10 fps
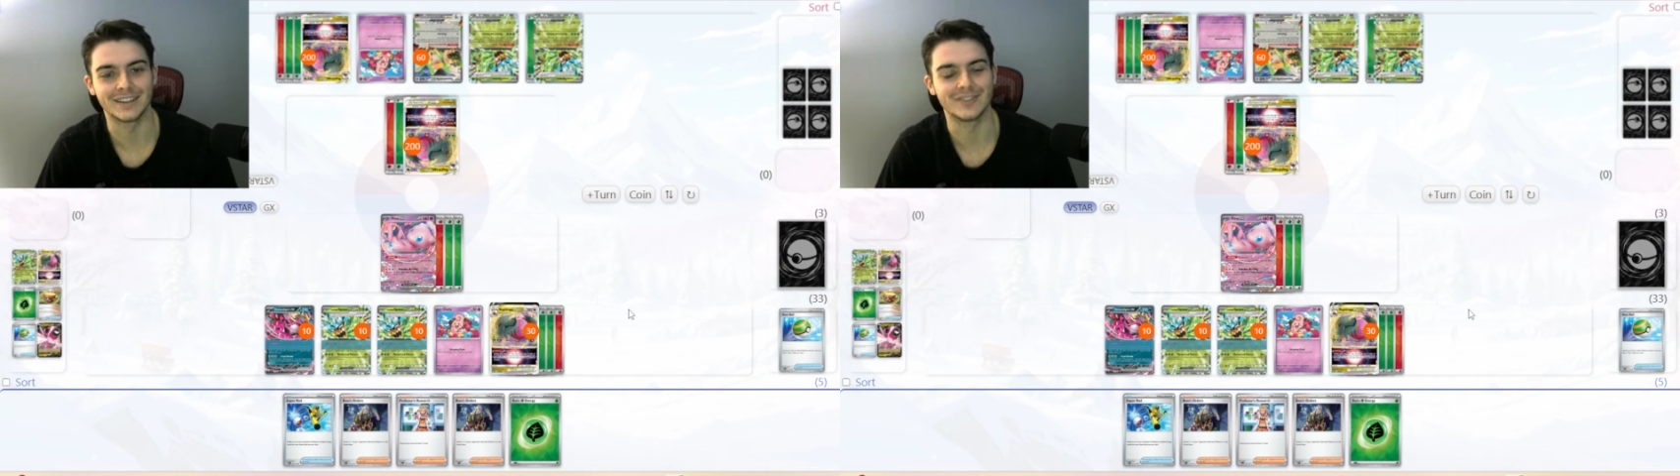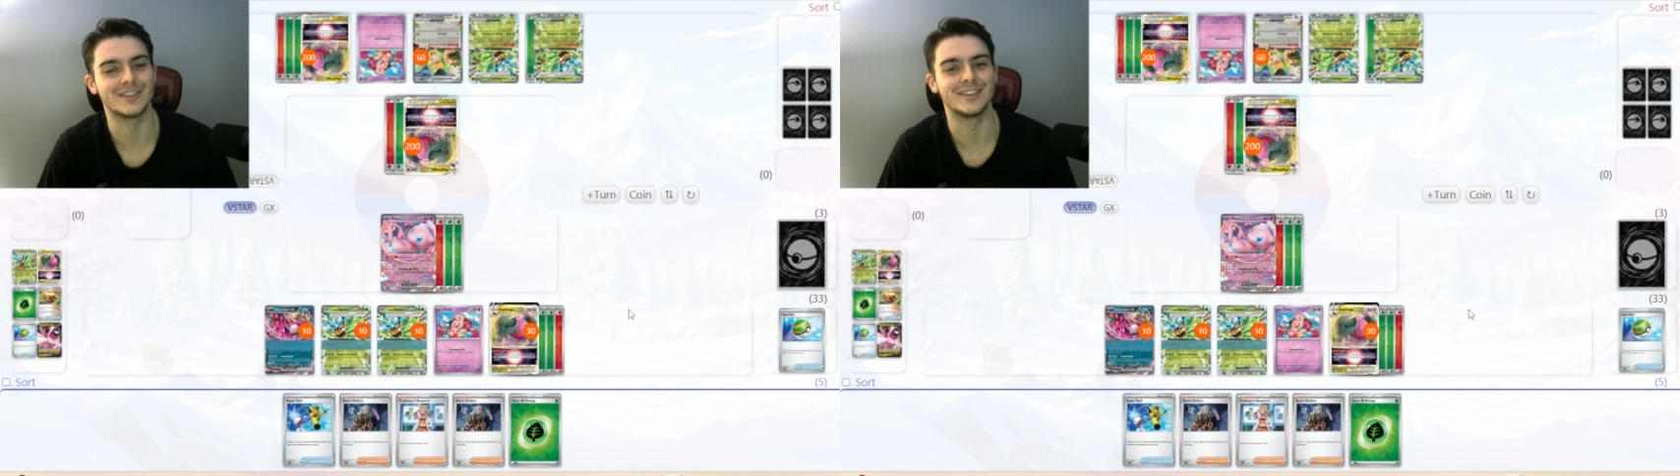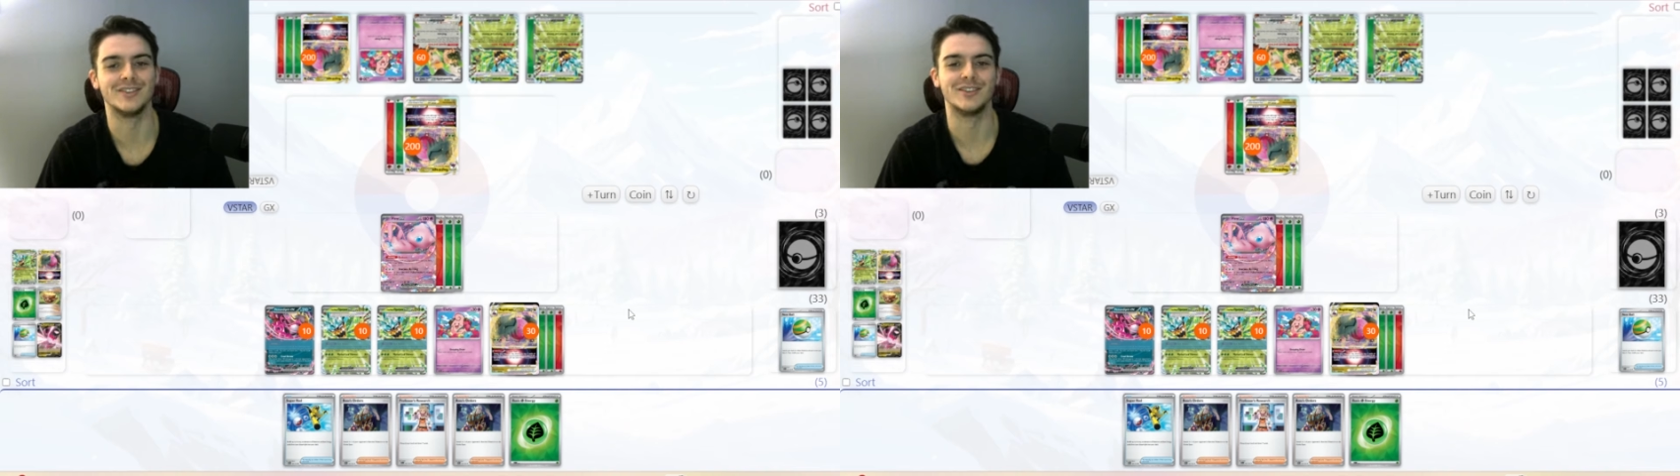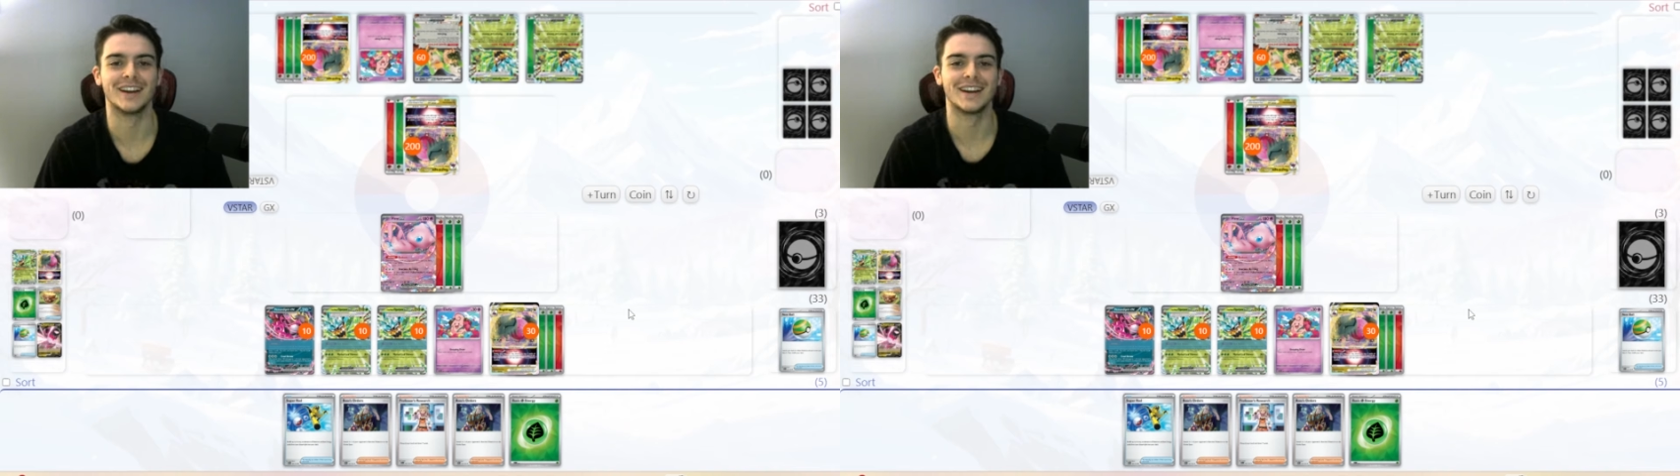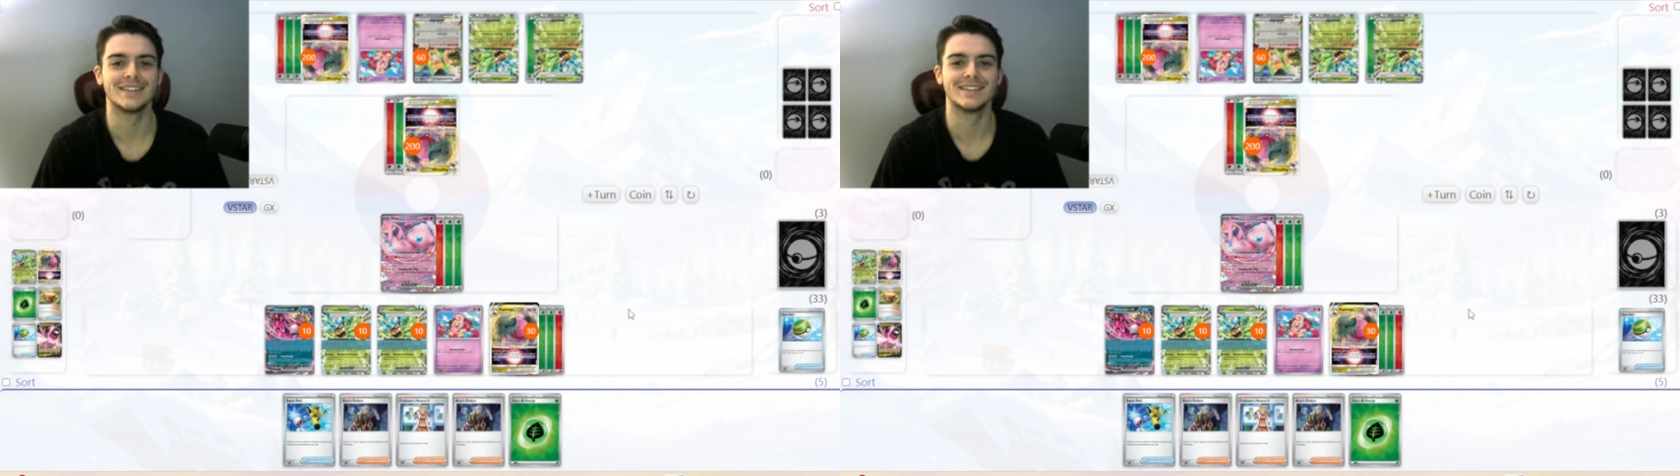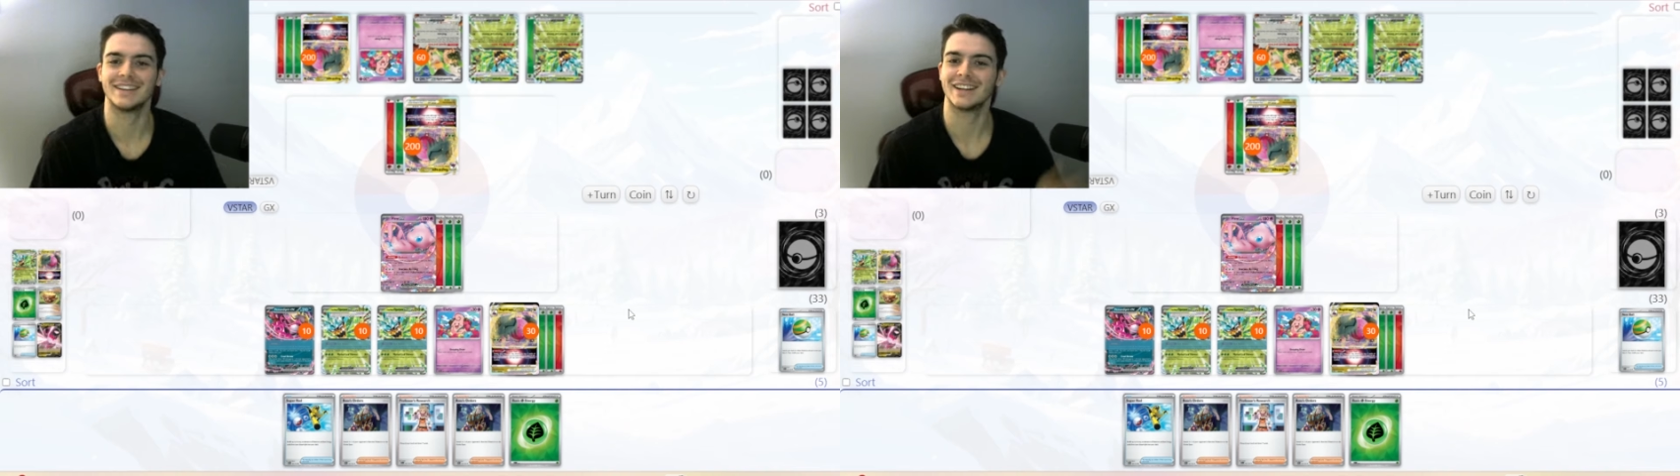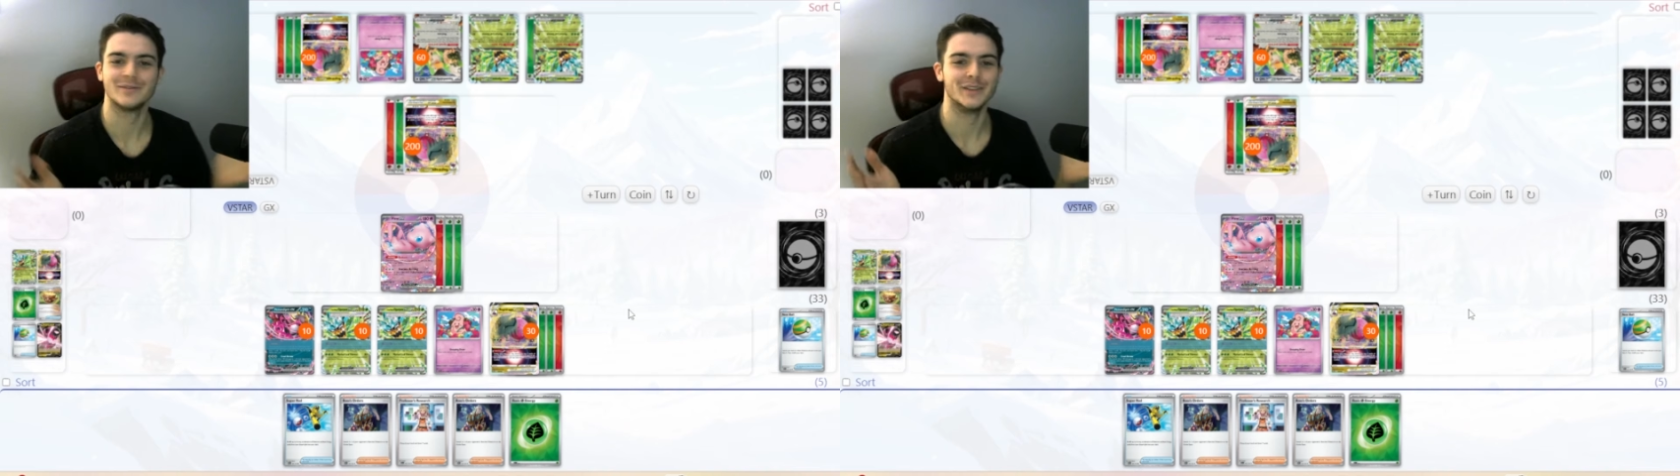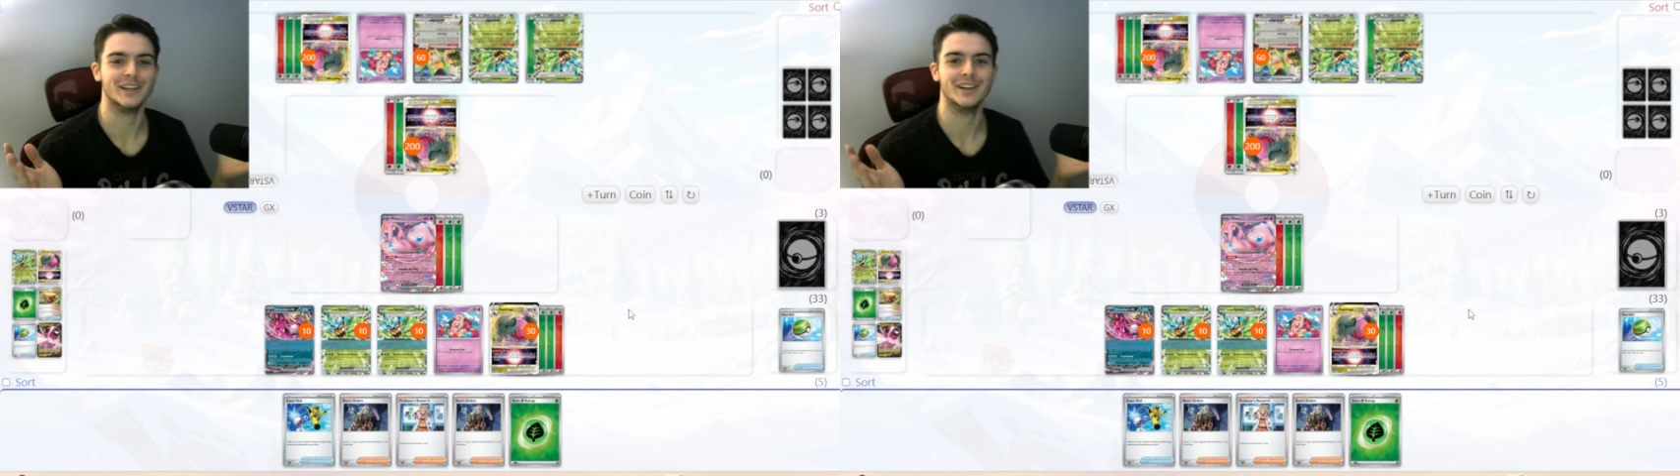I'll just see you guys in the next video.